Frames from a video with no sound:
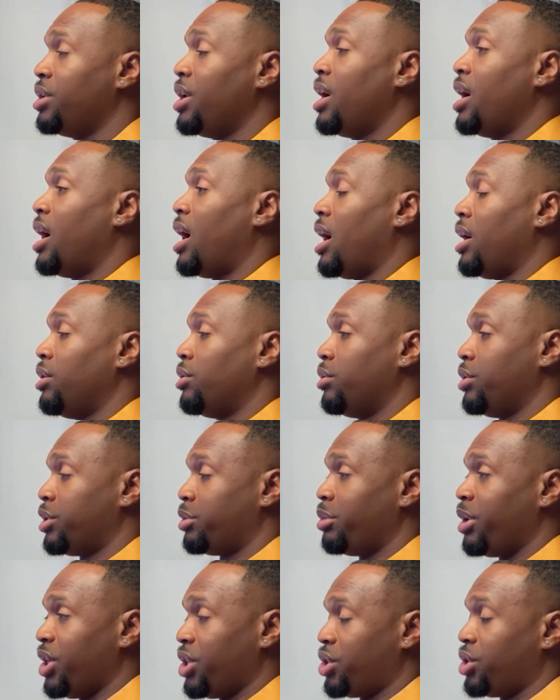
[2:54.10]
Just
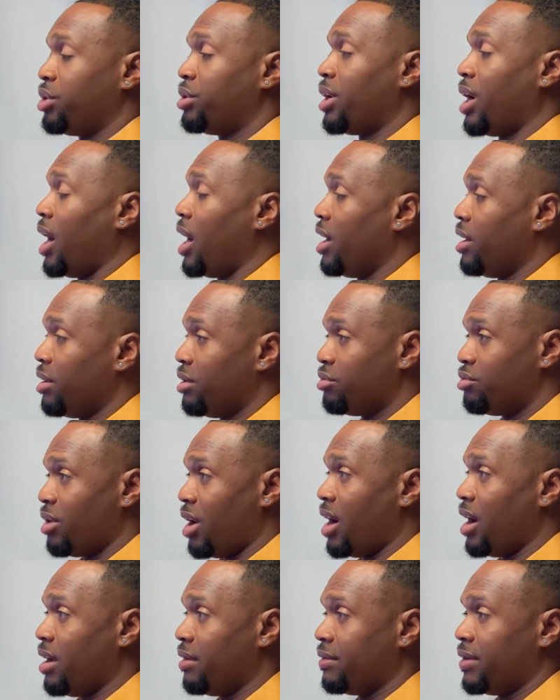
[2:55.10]
outline the booking
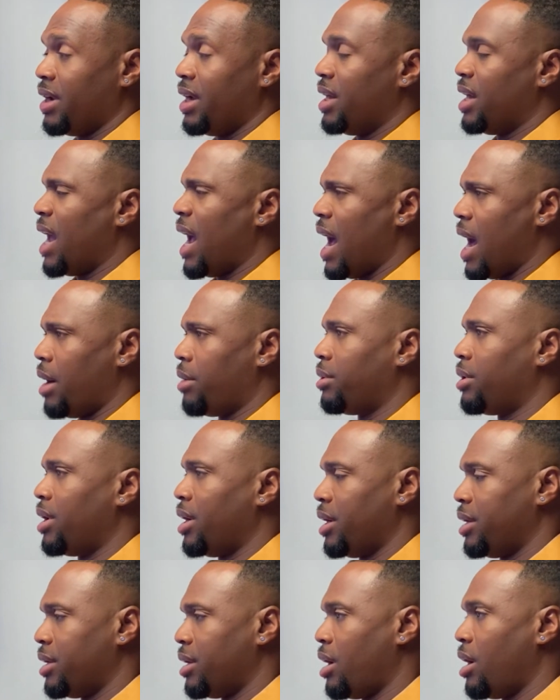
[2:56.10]
steps that they need
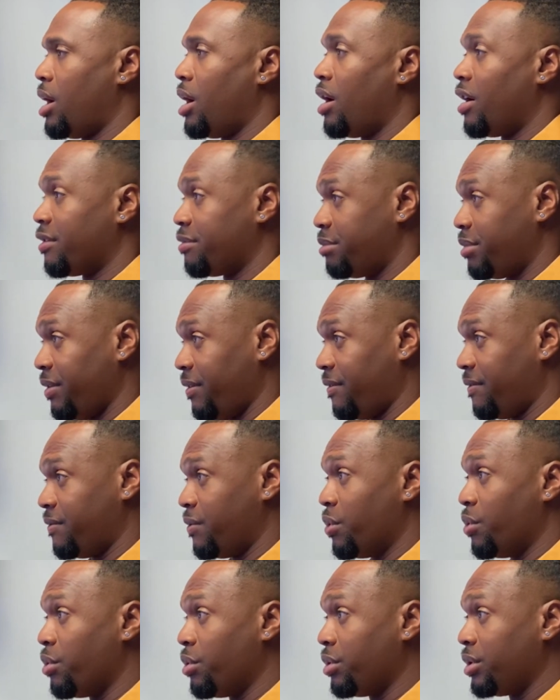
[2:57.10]
to go through,
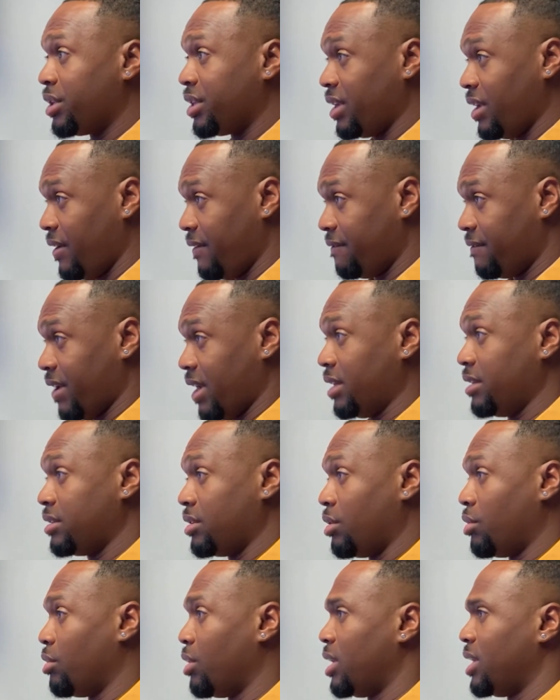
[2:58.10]
deposit
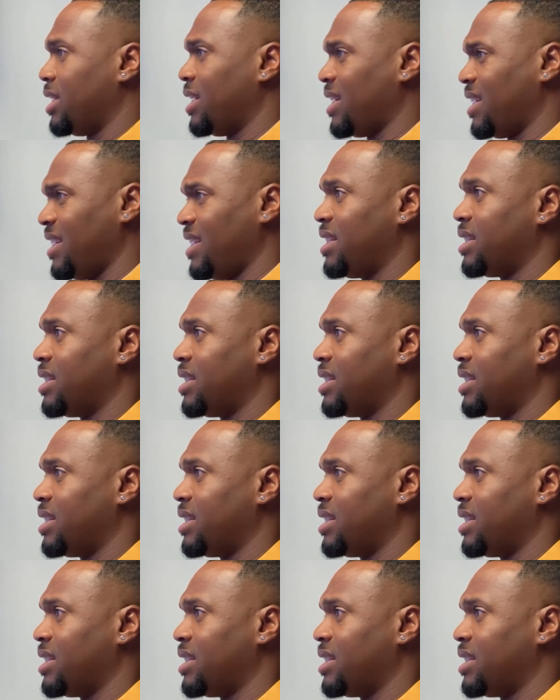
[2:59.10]
requirements and